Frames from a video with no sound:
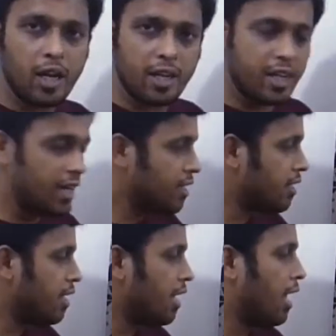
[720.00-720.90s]
I did,
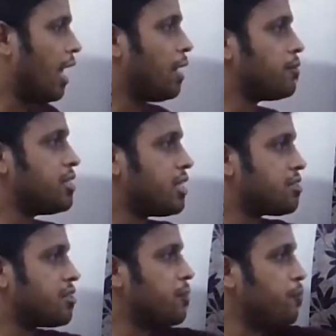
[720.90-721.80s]
I have
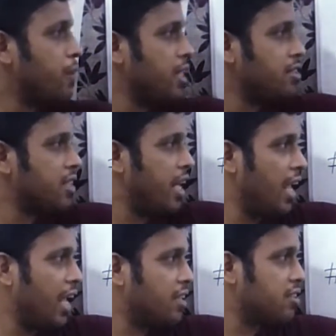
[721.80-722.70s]
just replaced
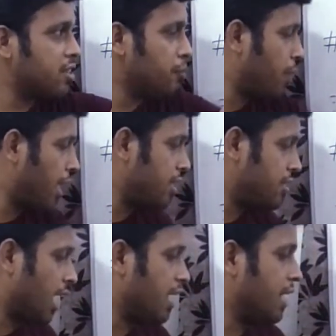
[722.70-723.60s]
x by
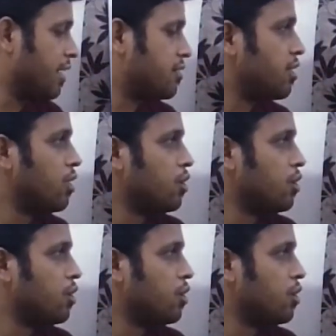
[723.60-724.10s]
sin x.